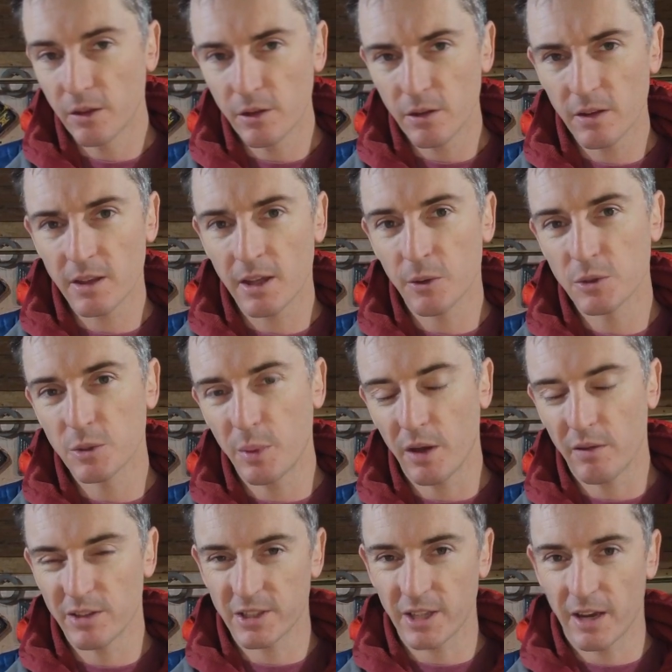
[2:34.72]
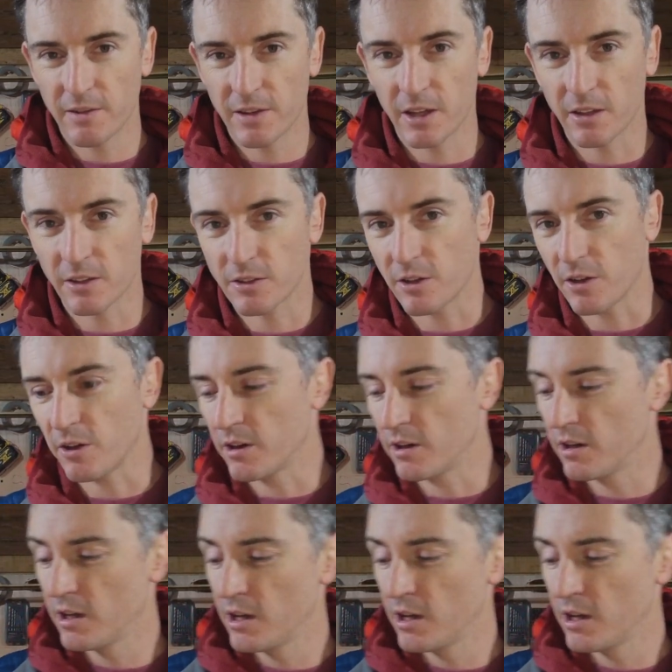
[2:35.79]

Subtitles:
The other thing was a bit of a safety concern.